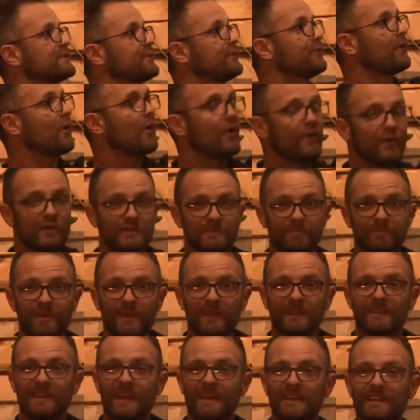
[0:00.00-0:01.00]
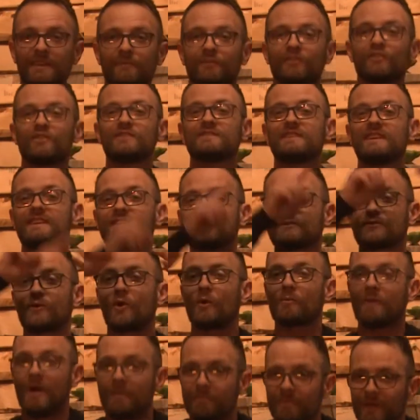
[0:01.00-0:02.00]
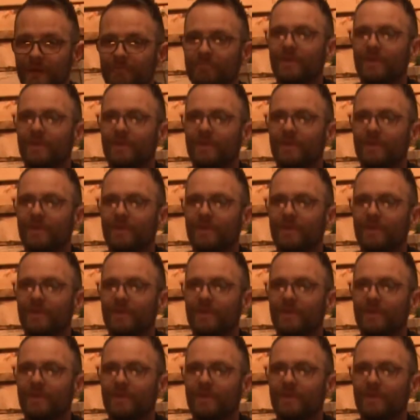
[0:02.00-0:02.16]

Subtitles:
for those big daily routines, for my big